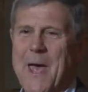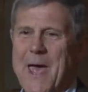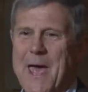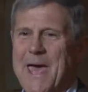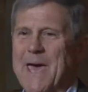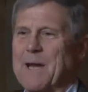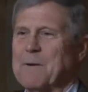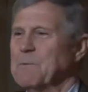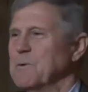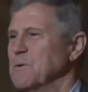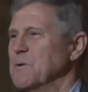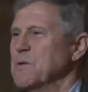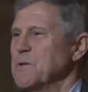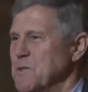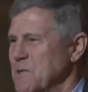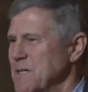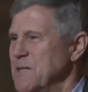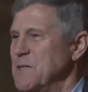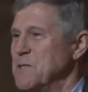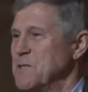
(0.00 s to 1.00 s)
Animal
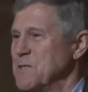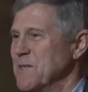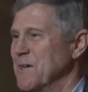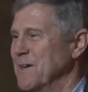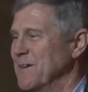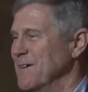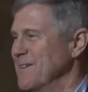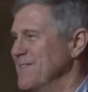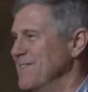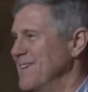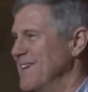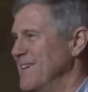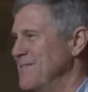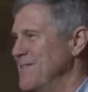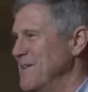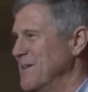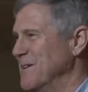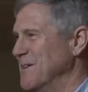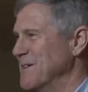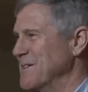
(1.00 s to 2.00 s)
Disease Center. Have any of
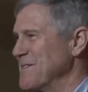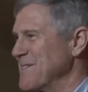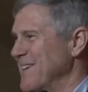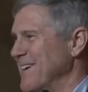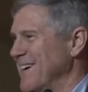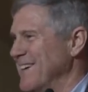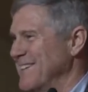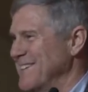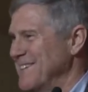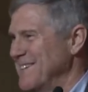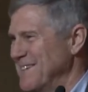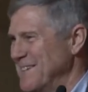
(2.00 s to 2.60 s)
you heard of that?